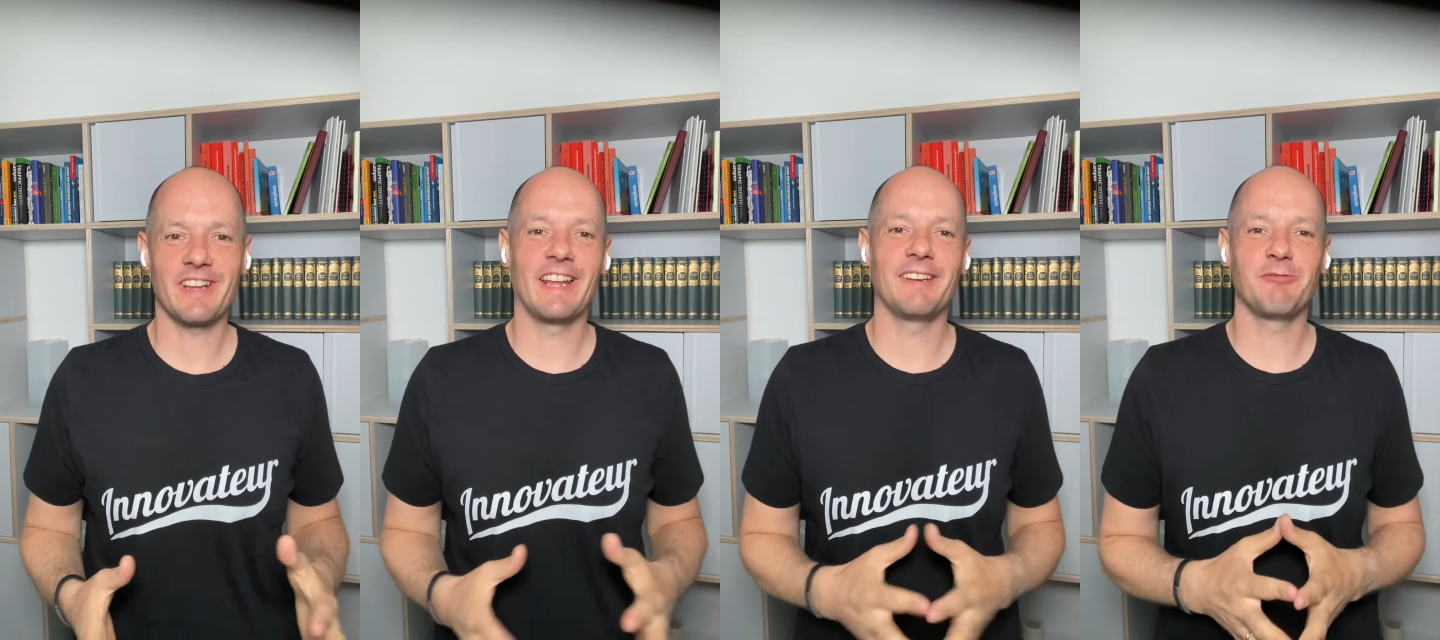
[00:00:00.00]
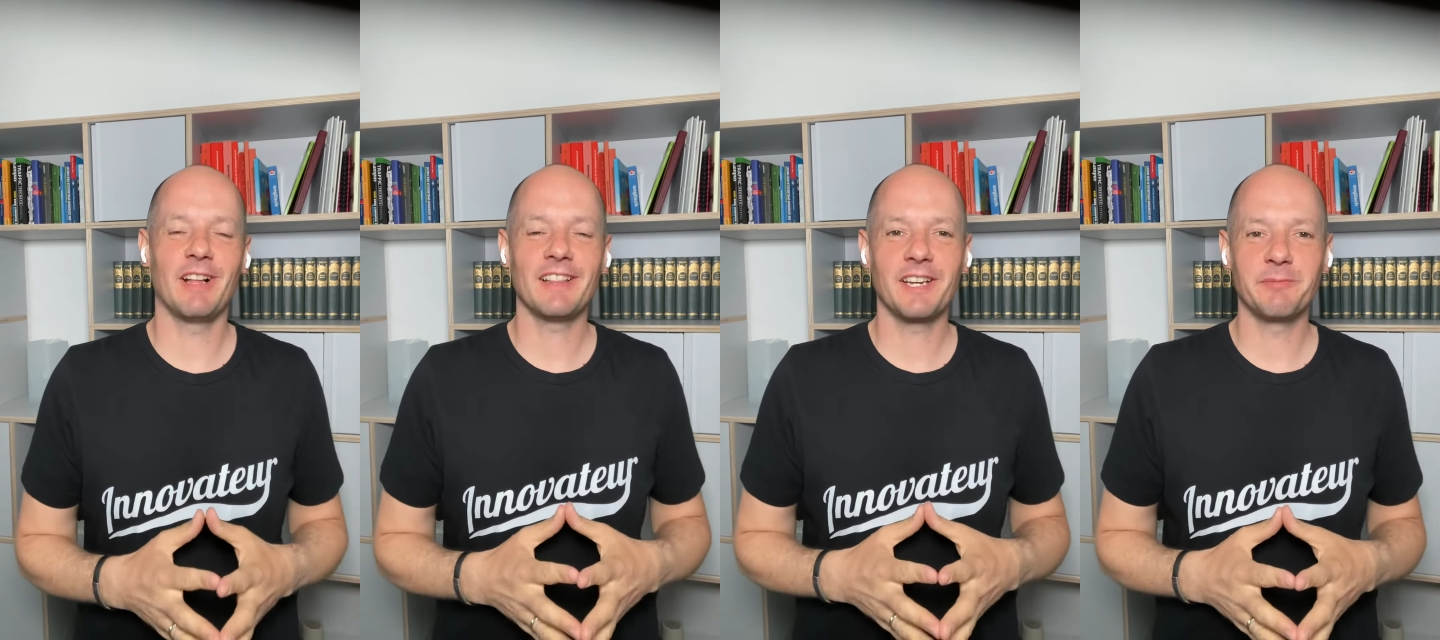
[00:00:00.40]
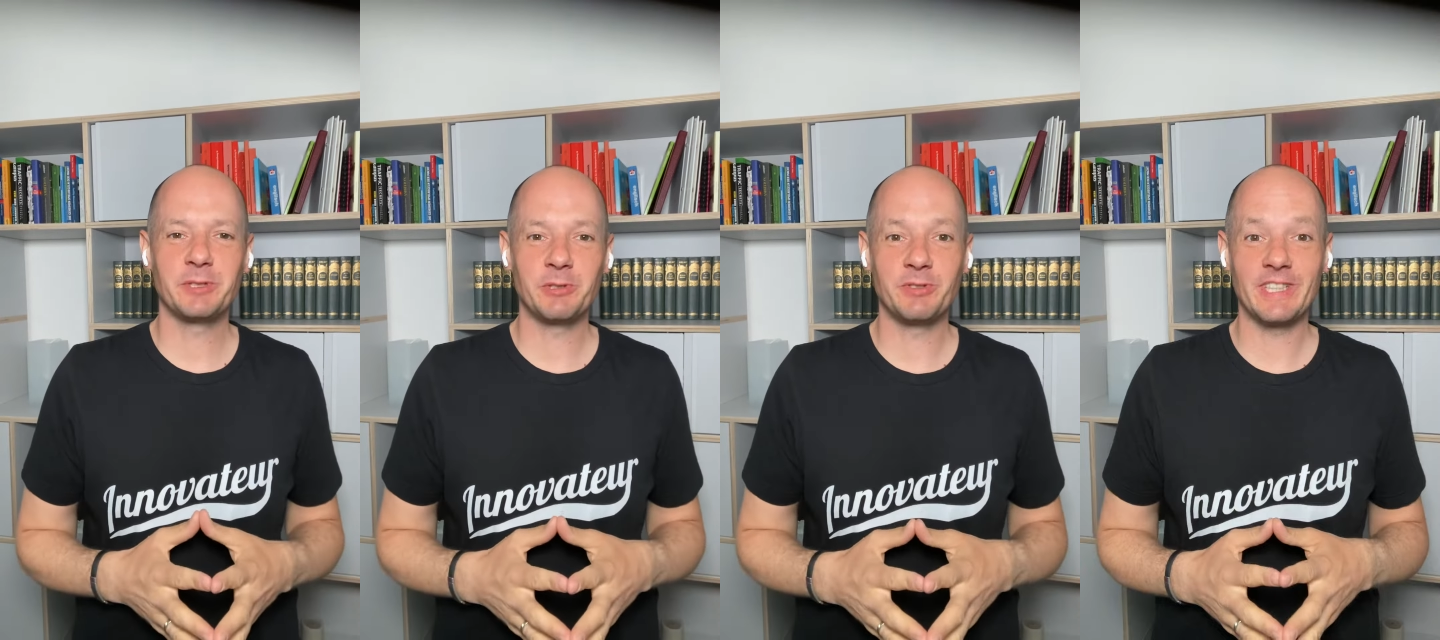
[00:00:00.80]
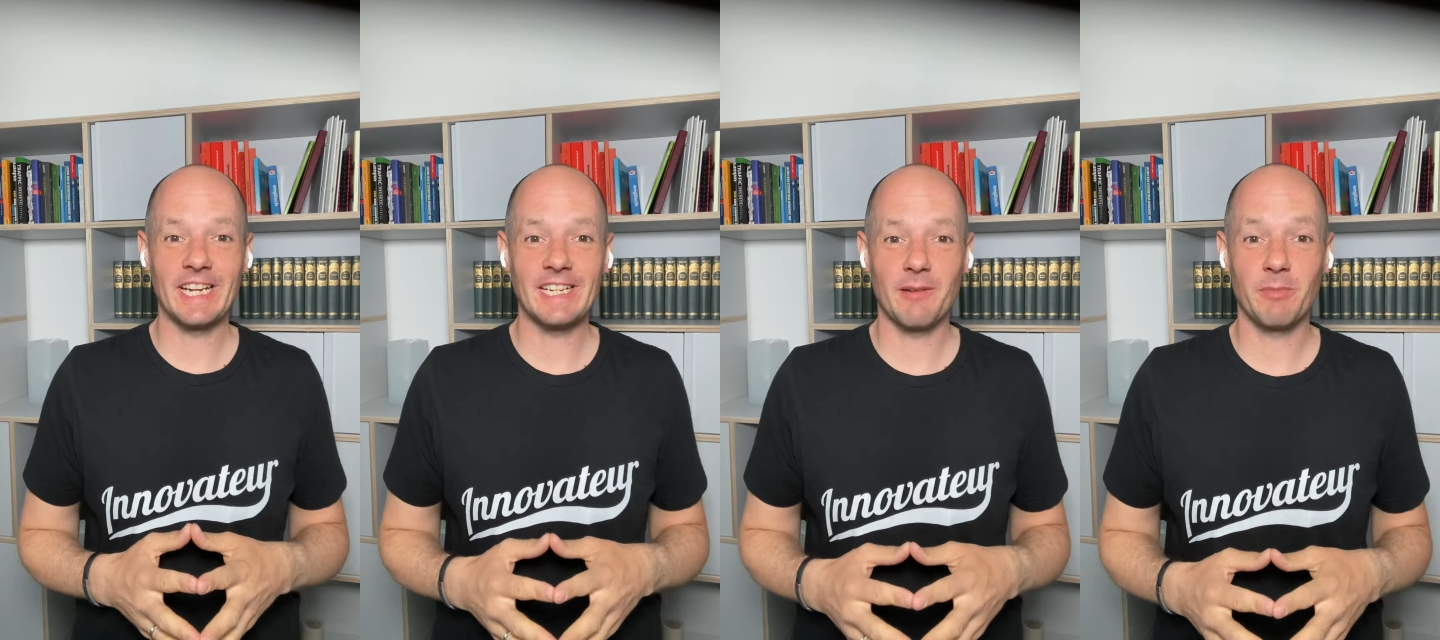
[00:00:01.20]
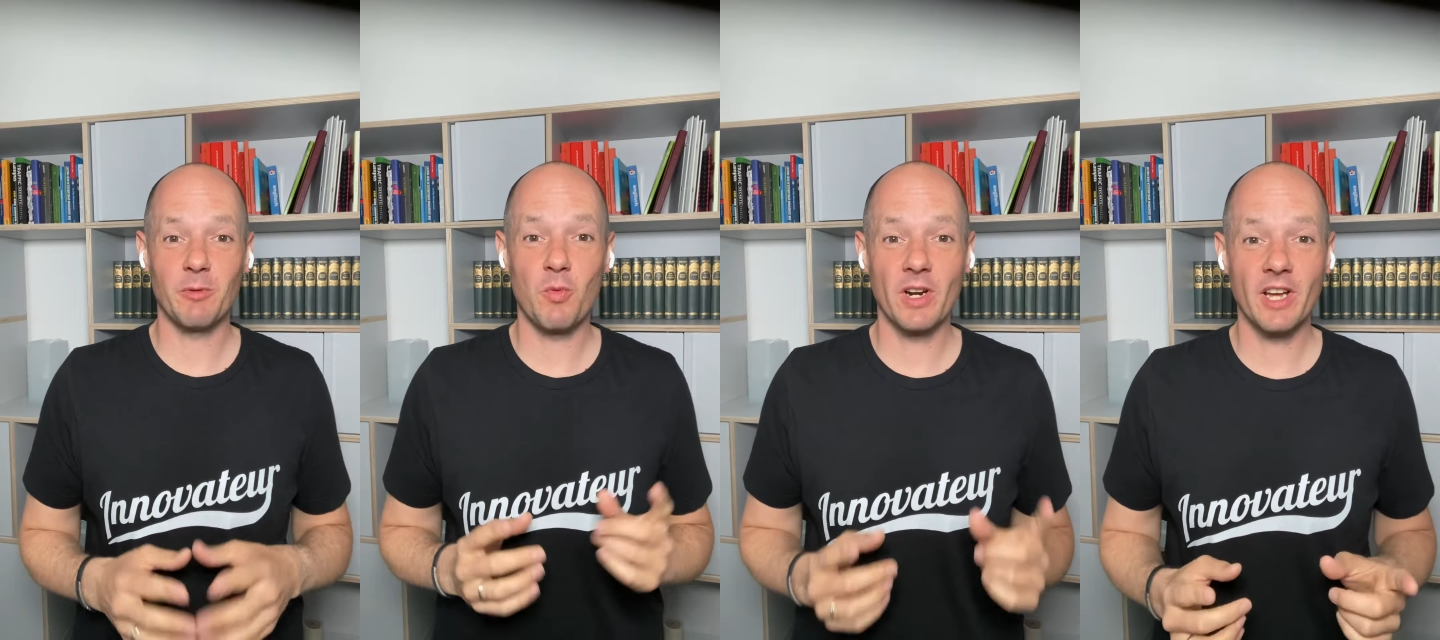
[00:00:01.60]
and welcome to day number
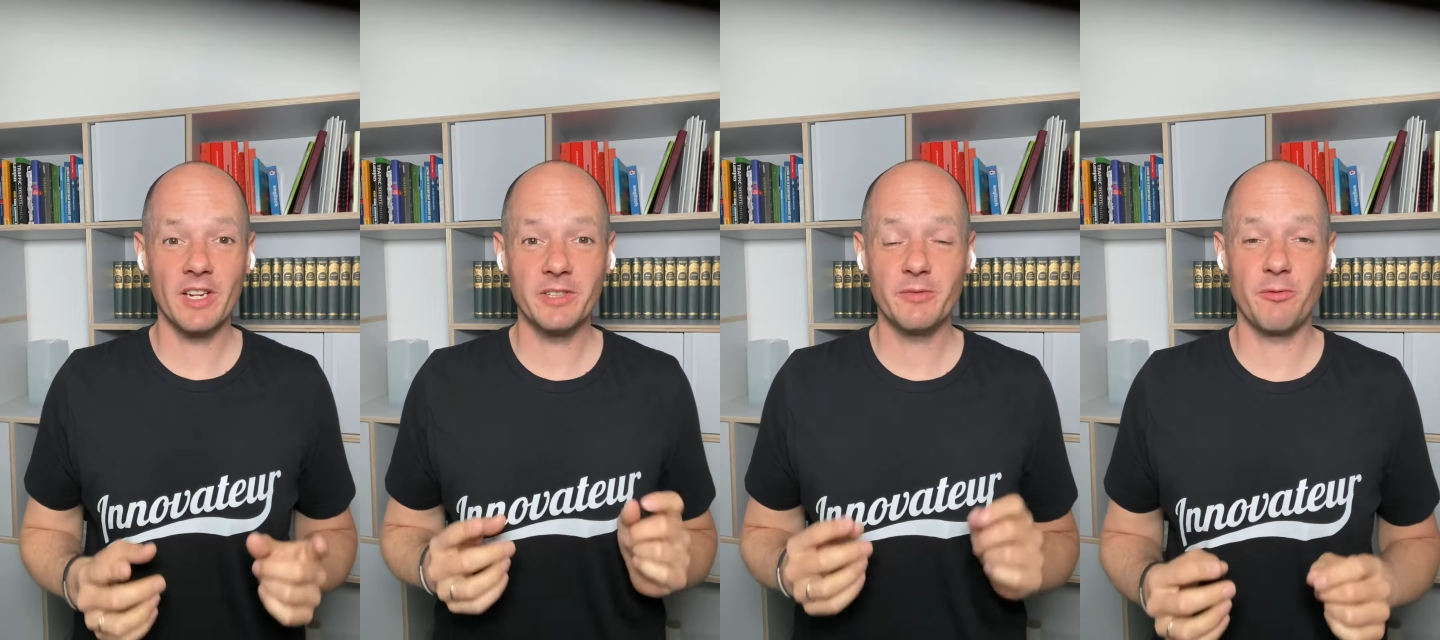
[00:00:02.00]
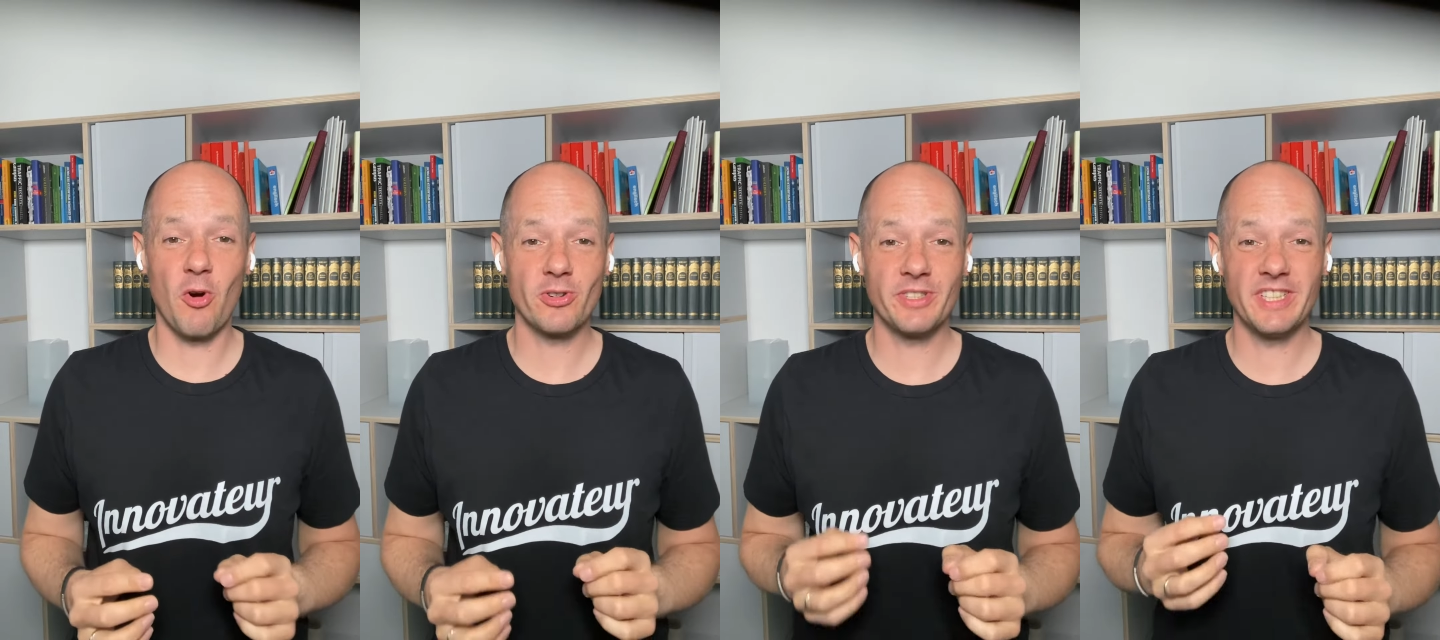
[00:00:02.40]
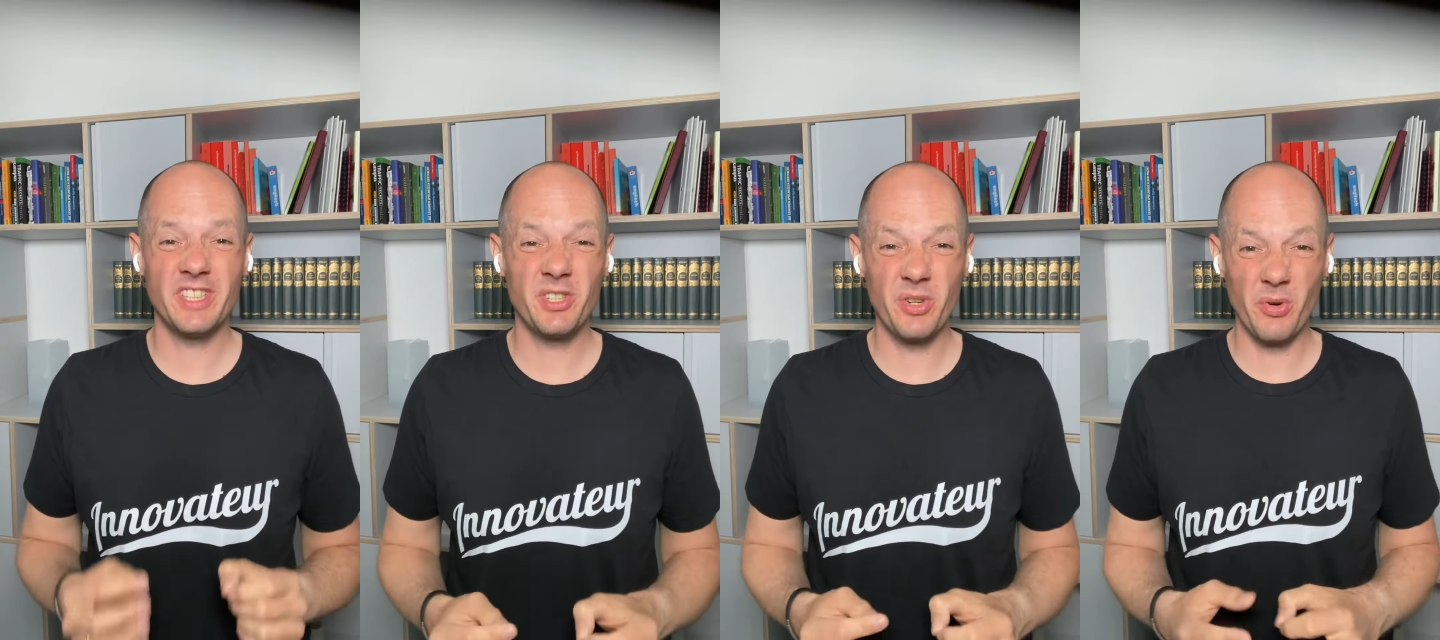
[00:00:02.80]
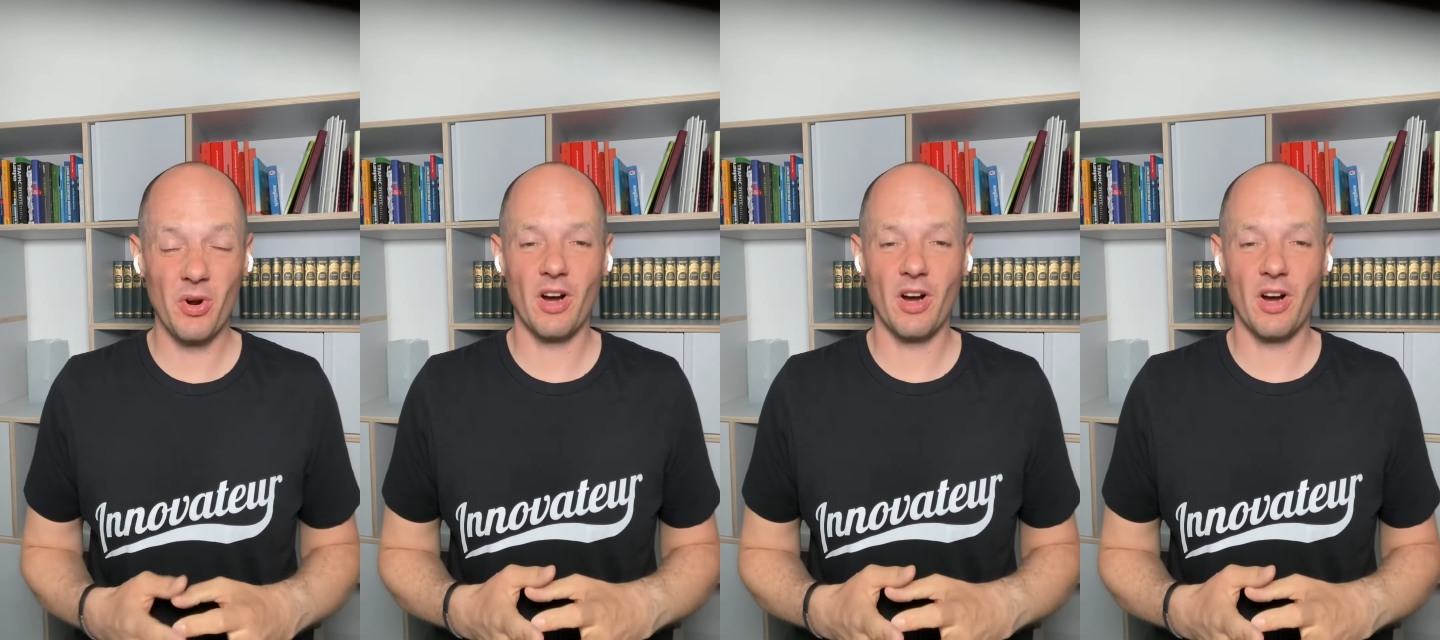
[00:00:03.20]
142